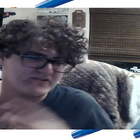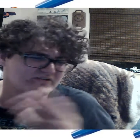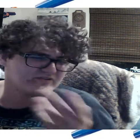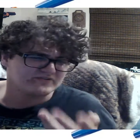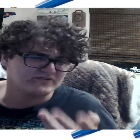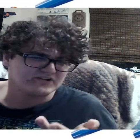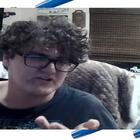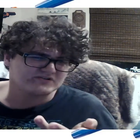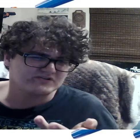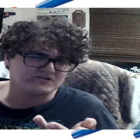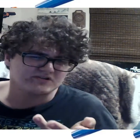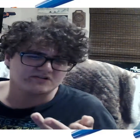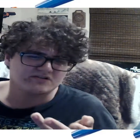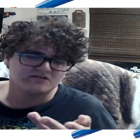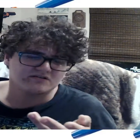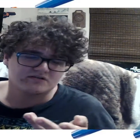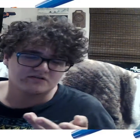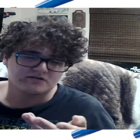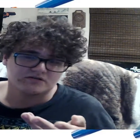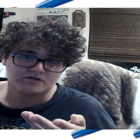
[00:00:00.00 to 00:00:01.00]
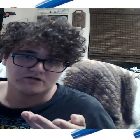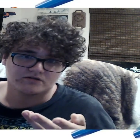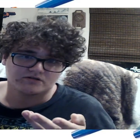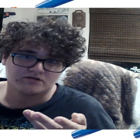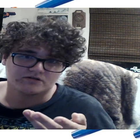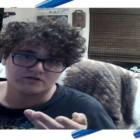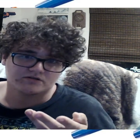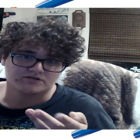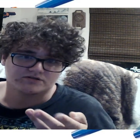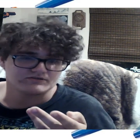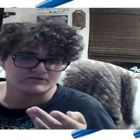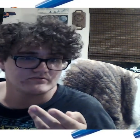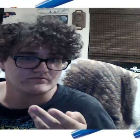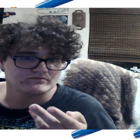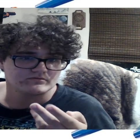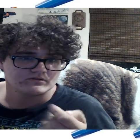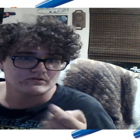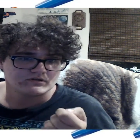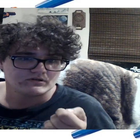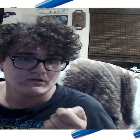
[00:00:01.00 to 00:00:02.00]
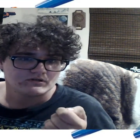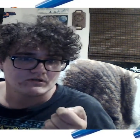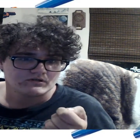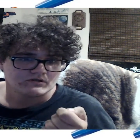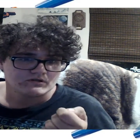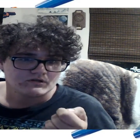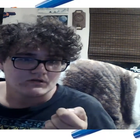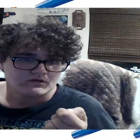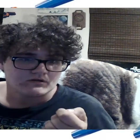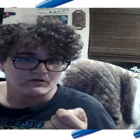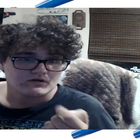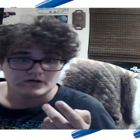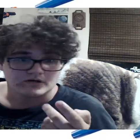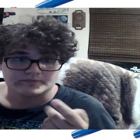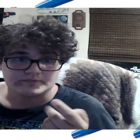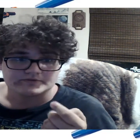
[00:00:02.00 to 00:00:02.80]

video done soon. Top